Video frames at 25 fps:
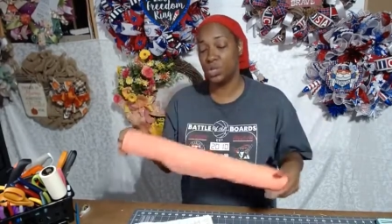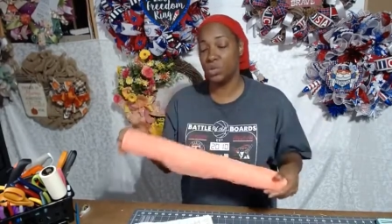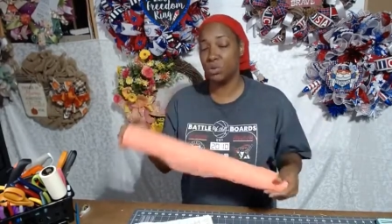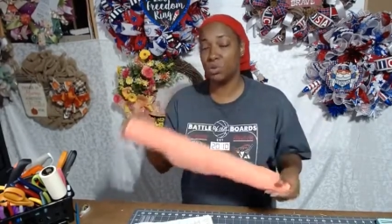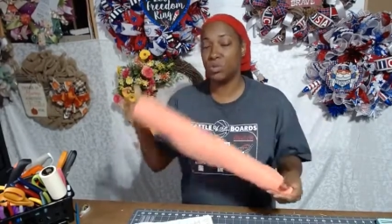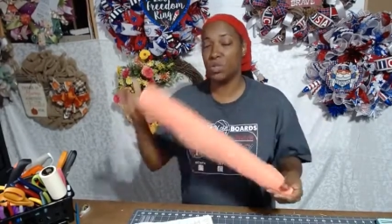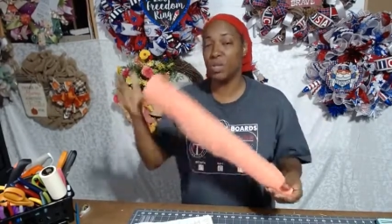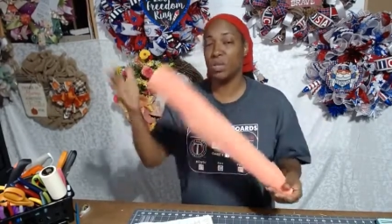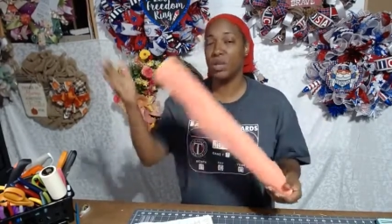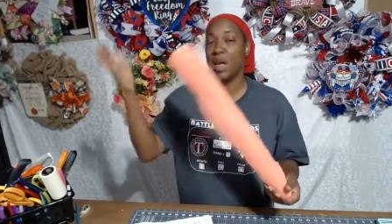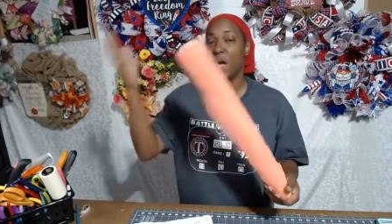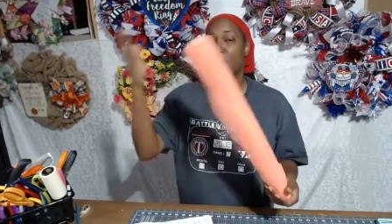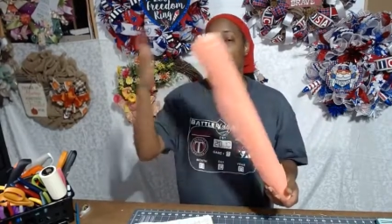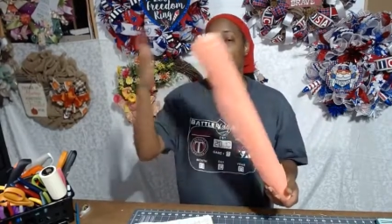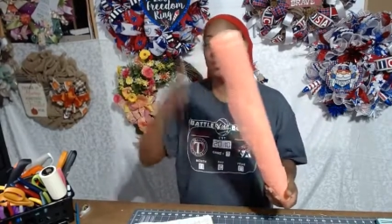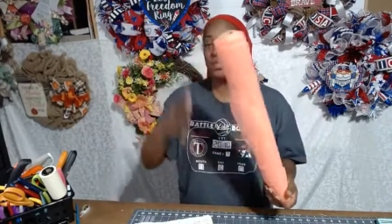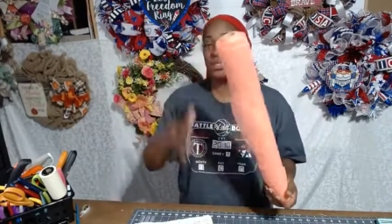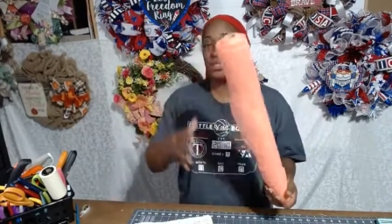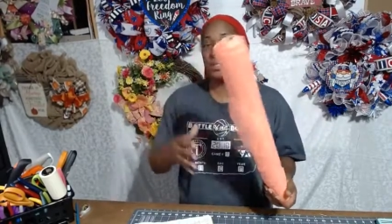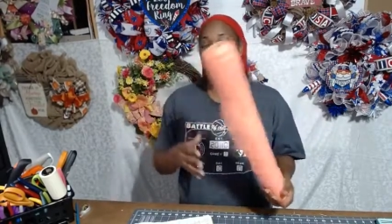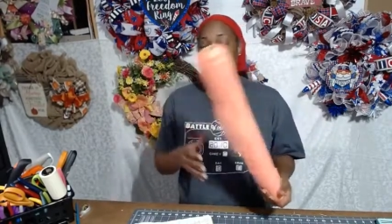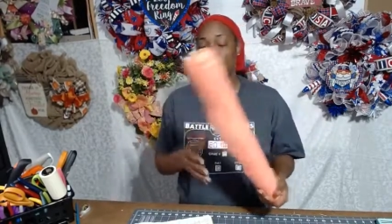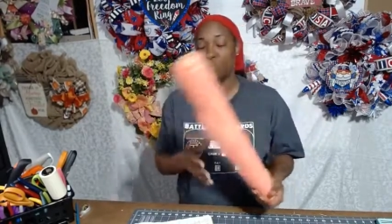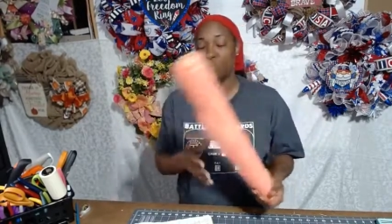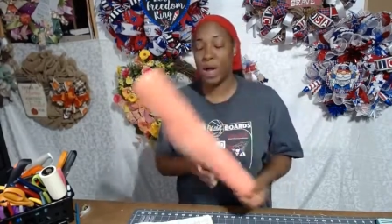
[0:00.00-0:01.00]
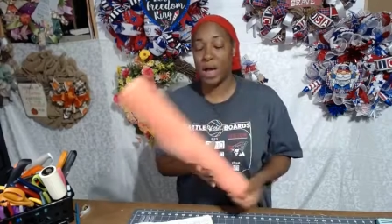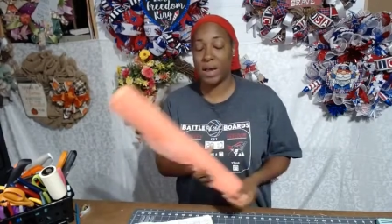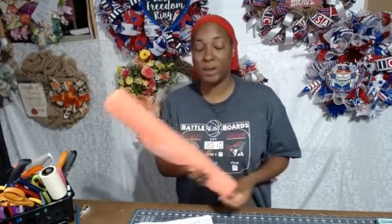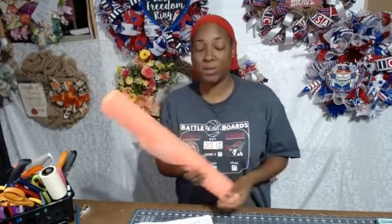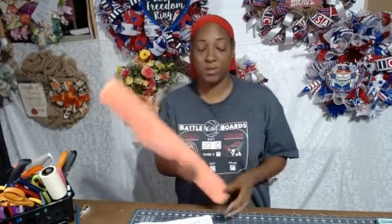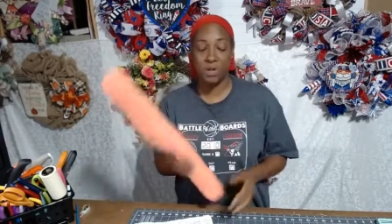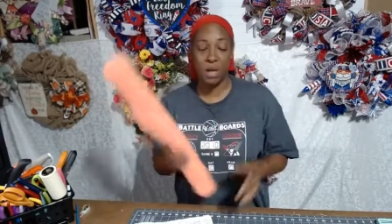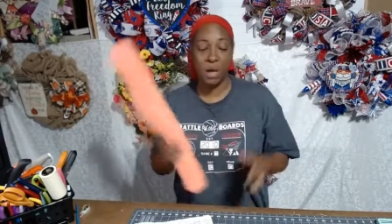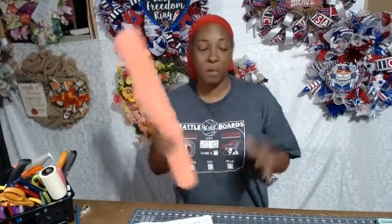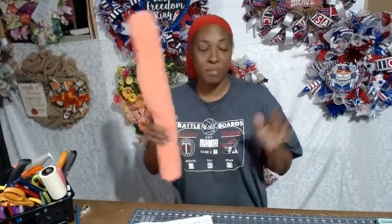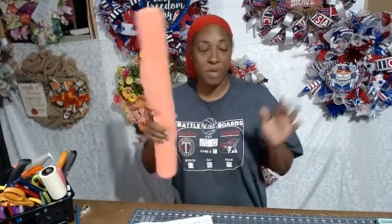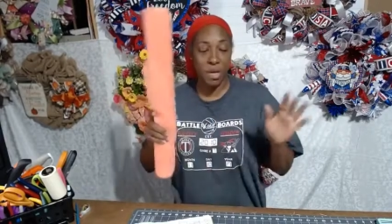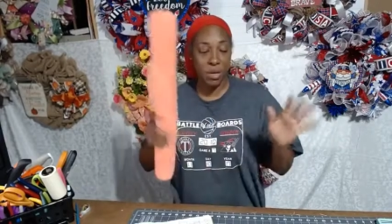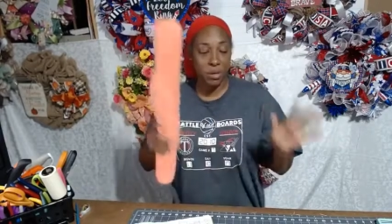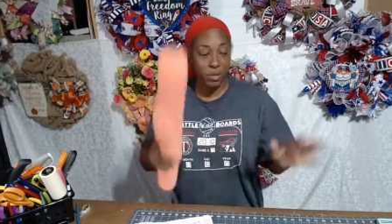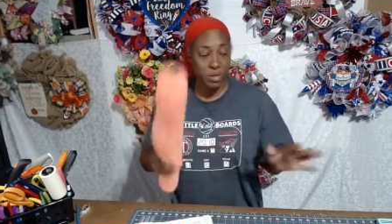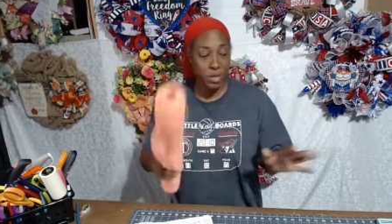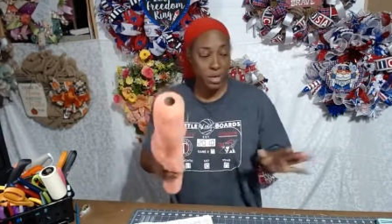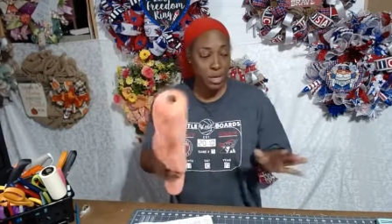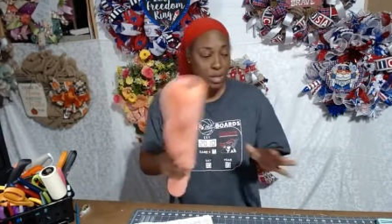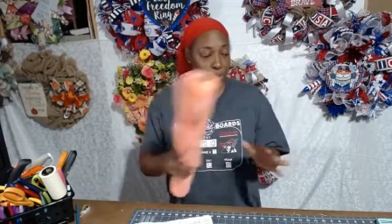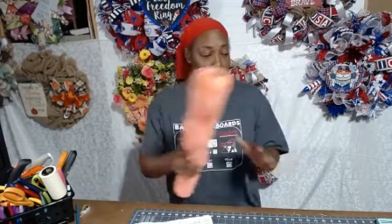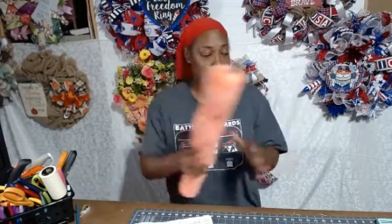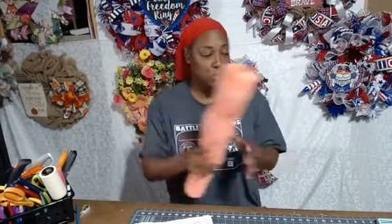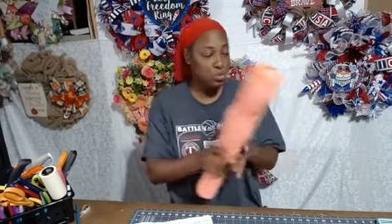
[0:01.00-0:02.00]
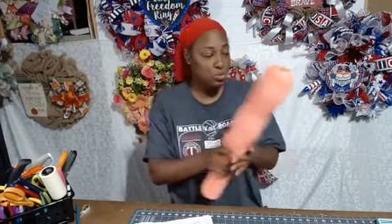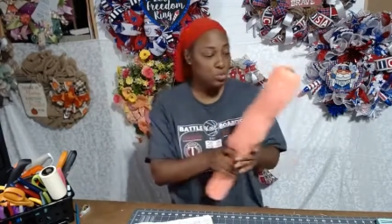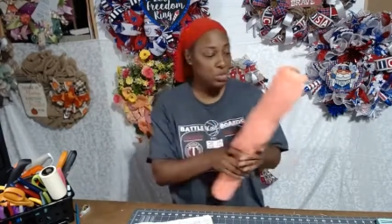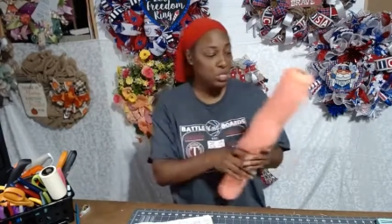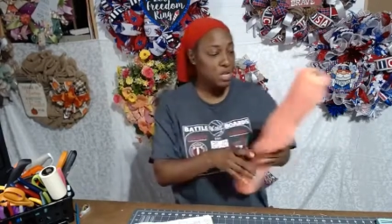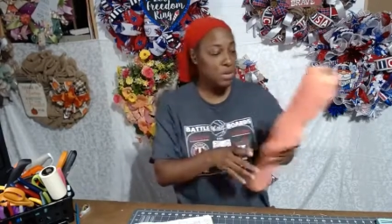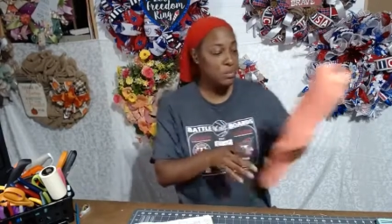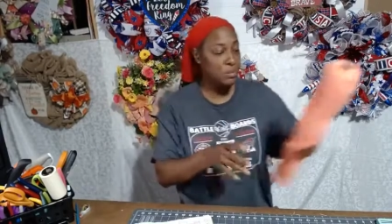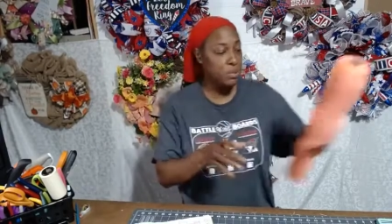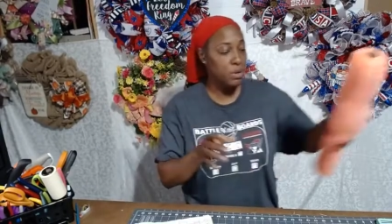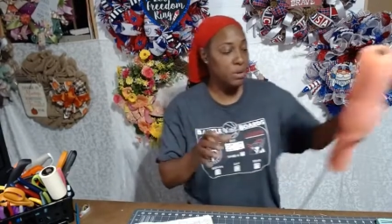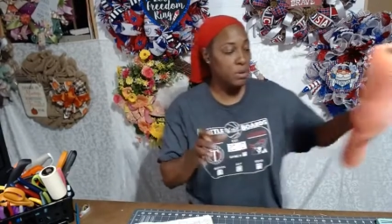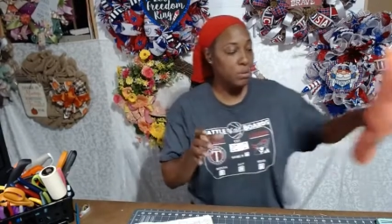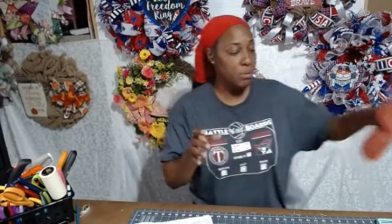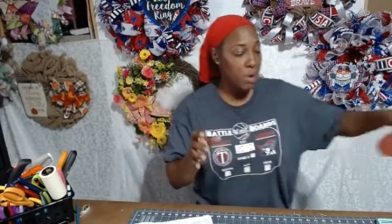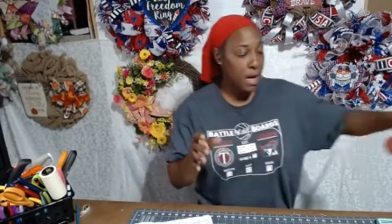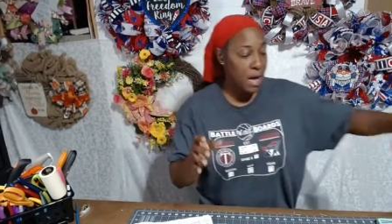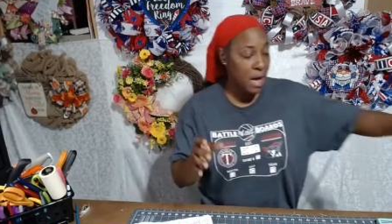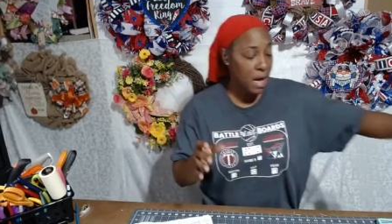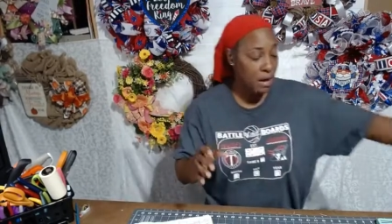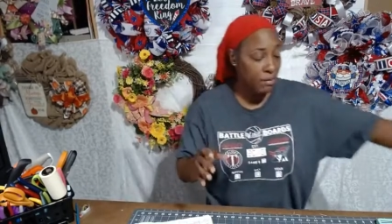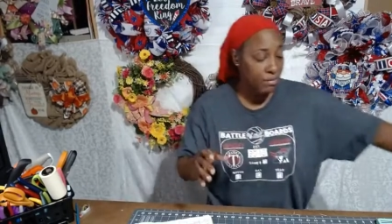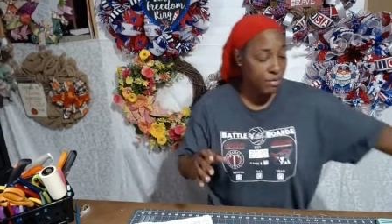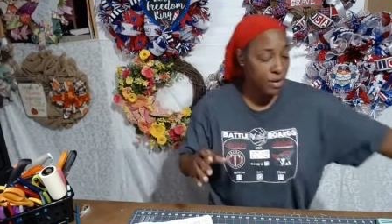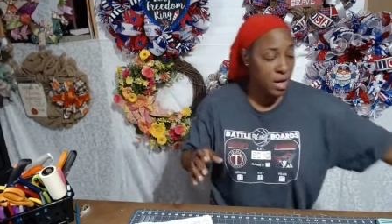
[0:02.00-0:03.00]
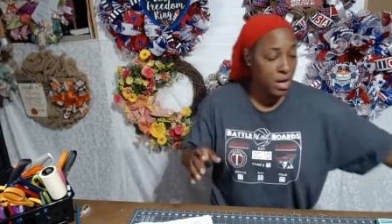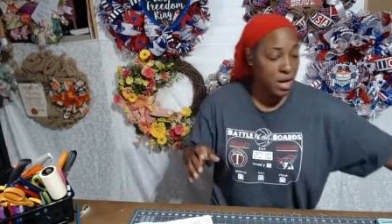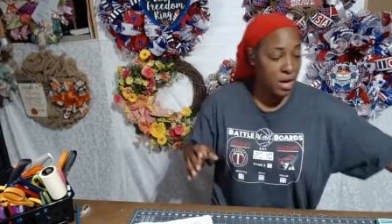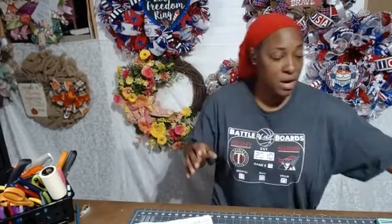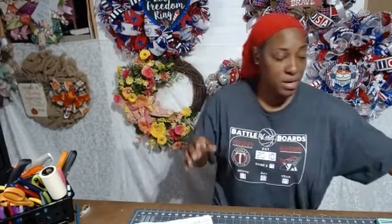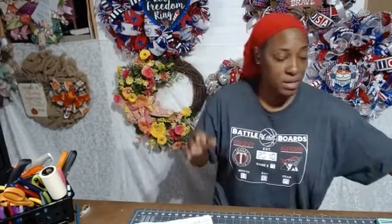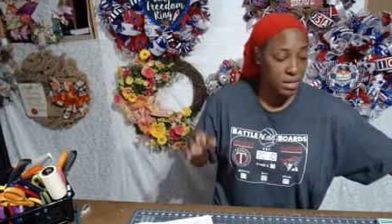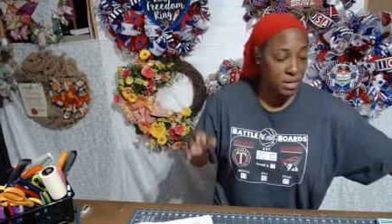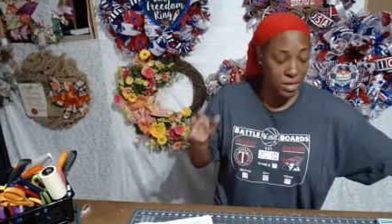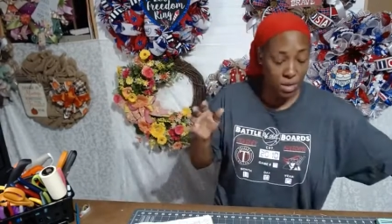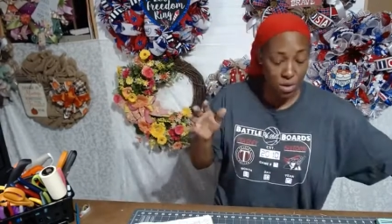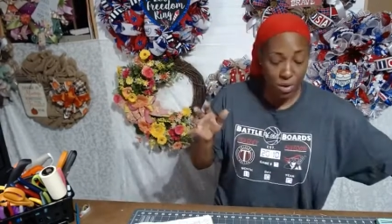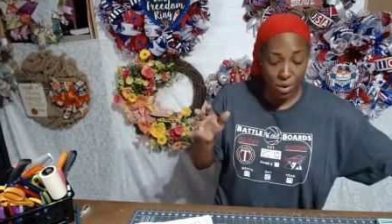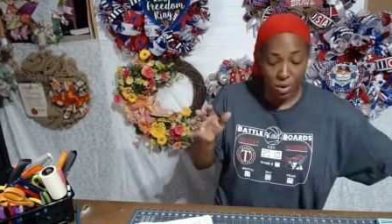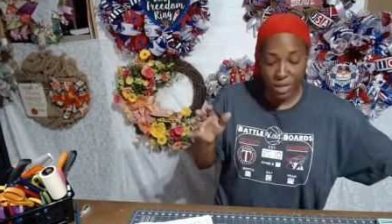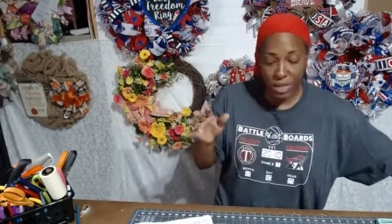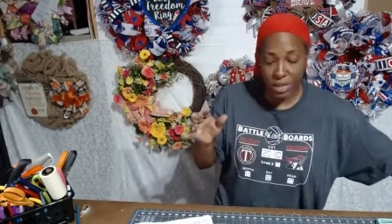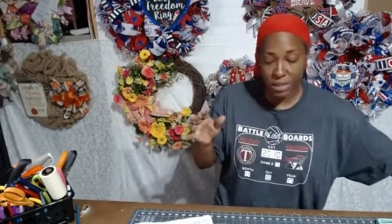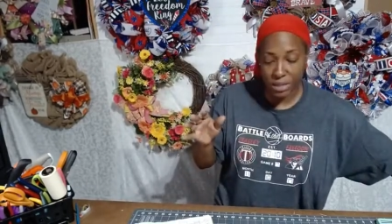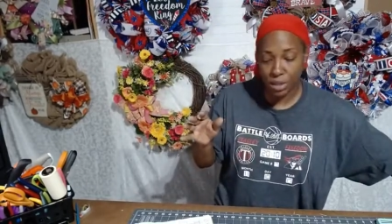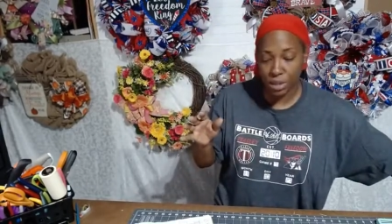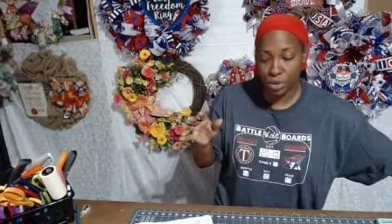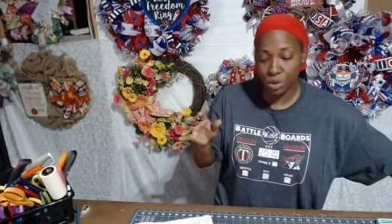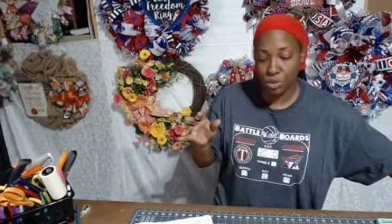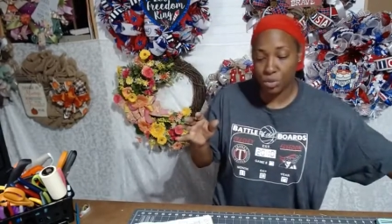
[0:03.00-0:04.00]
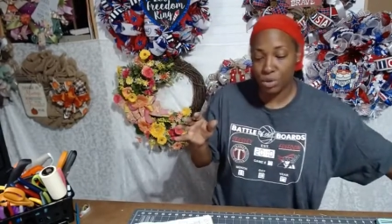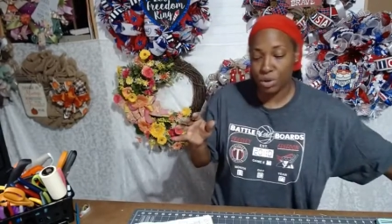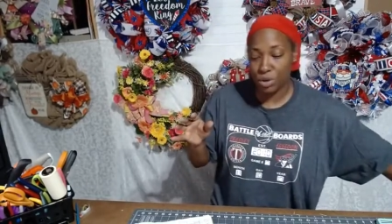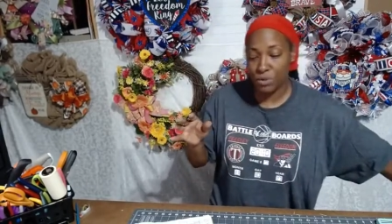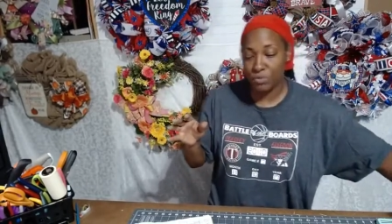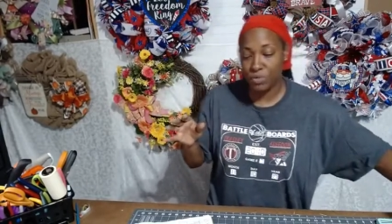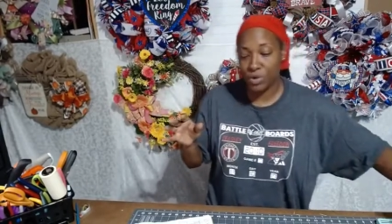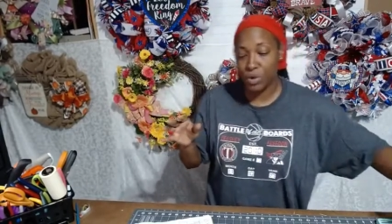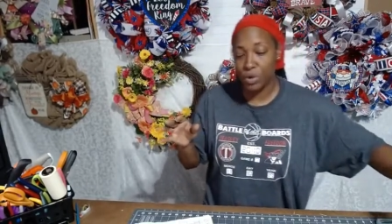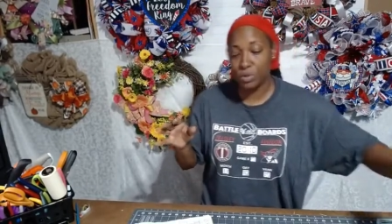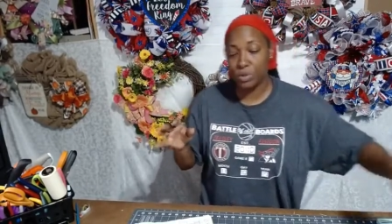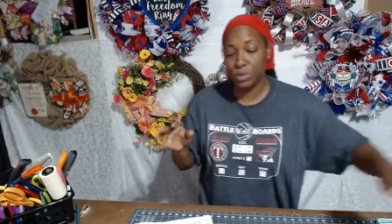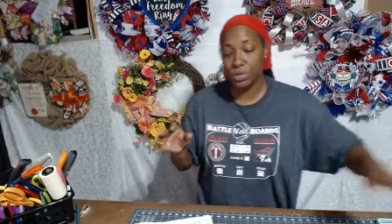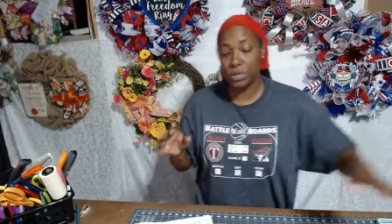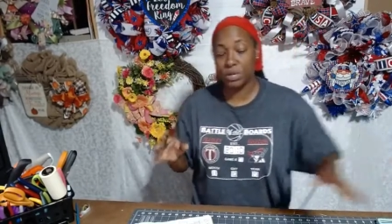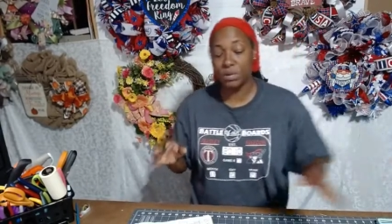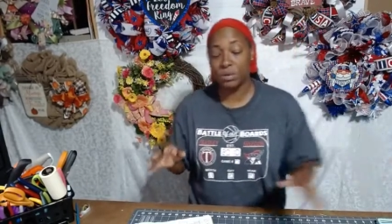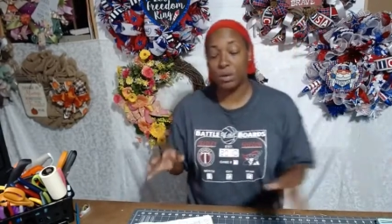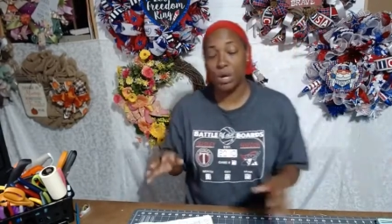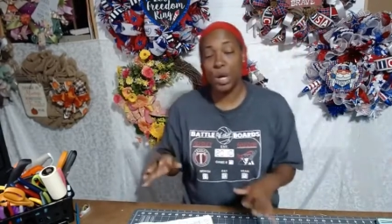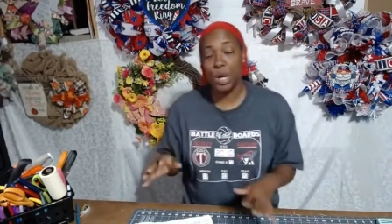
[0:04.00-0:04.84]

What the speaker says: So then I have to subtract. So I'm not going to get too deep in the math because I know it gets a little confusing.